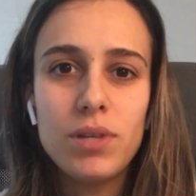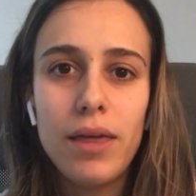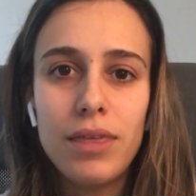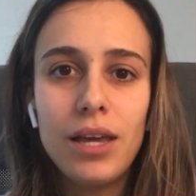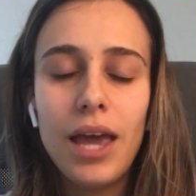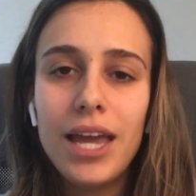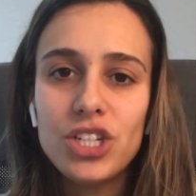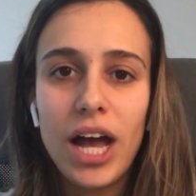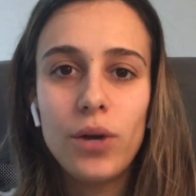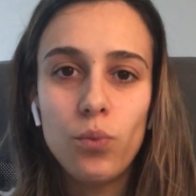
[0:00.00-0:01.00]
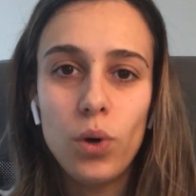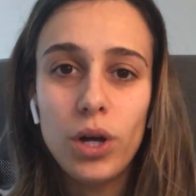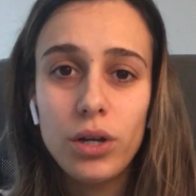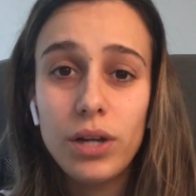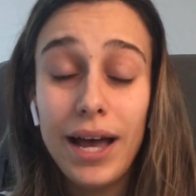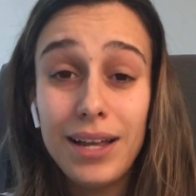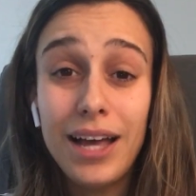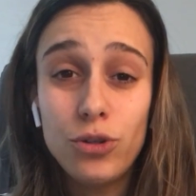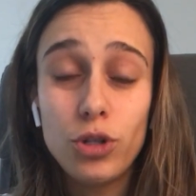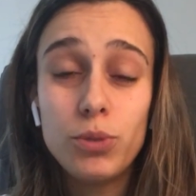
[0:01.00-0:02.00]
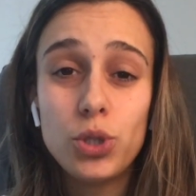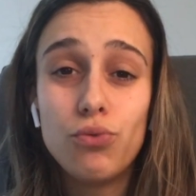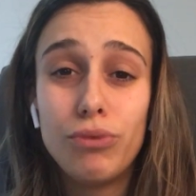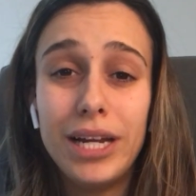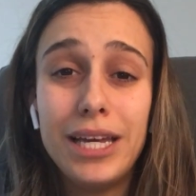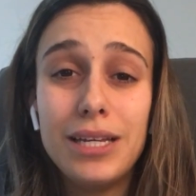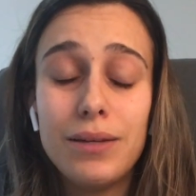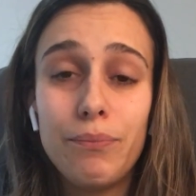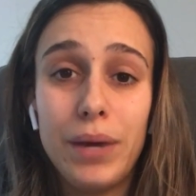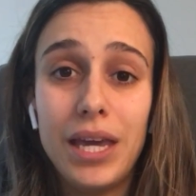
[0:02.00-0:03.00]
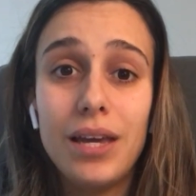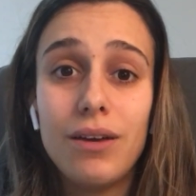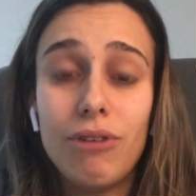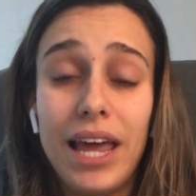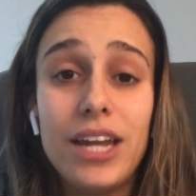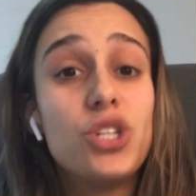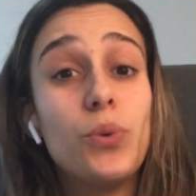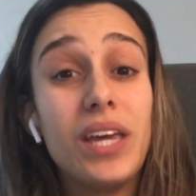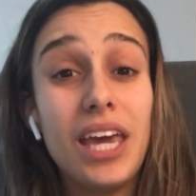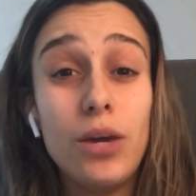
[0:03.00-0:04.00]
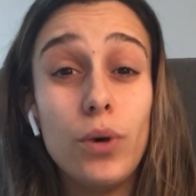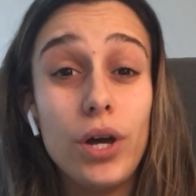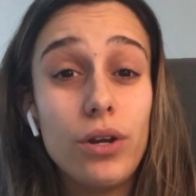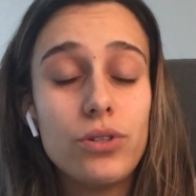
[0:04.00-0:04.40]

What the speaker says: I think each ad group should really be related to a keyword.